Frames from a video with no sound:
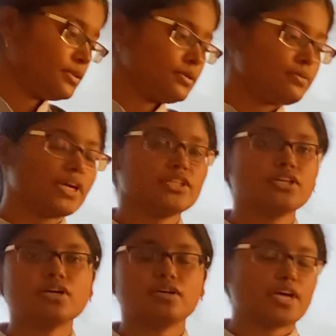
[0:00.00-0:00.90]
What are
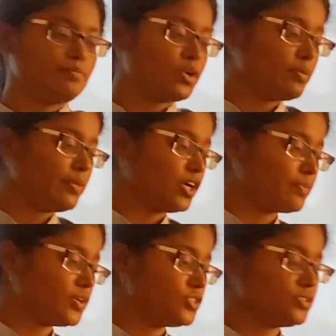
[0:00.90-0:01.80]
the employment
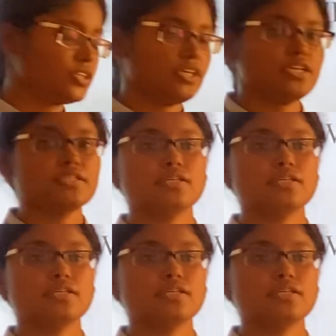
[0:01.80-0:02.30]
opportunities?